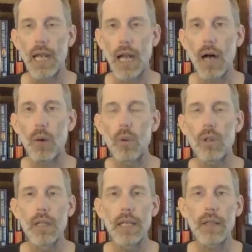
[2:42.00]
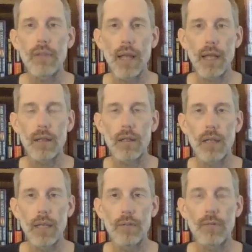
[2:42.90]
and I will link that
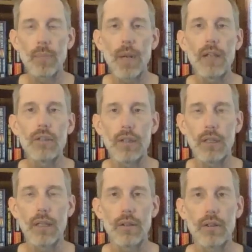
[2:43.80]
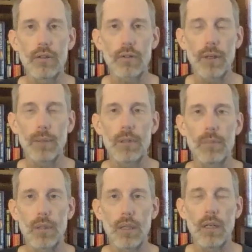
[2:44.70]
information in the
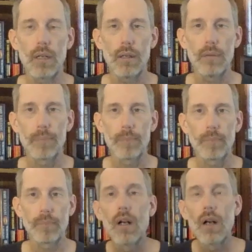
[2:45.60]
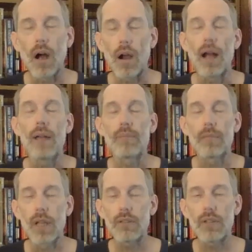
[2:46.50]
description below. Alright,
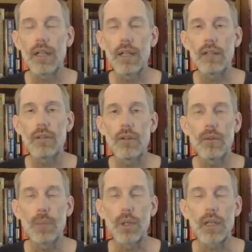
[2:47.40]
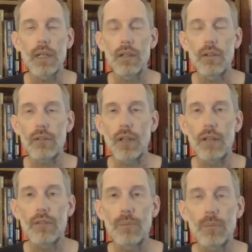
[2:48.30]
let's get into the book and
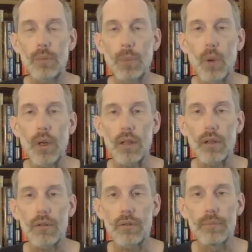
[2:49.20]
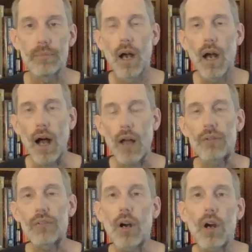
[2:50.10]
discuss some spoilers. I'll
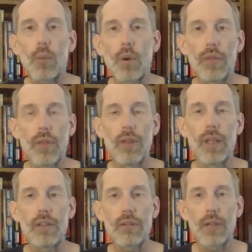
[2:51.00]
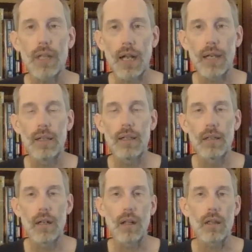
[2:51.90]
start with the things that I did
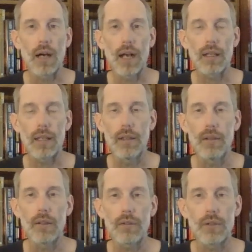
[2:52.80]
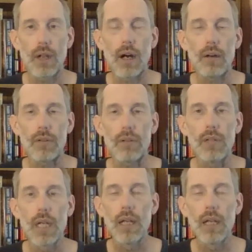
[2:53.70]
not like in this novel.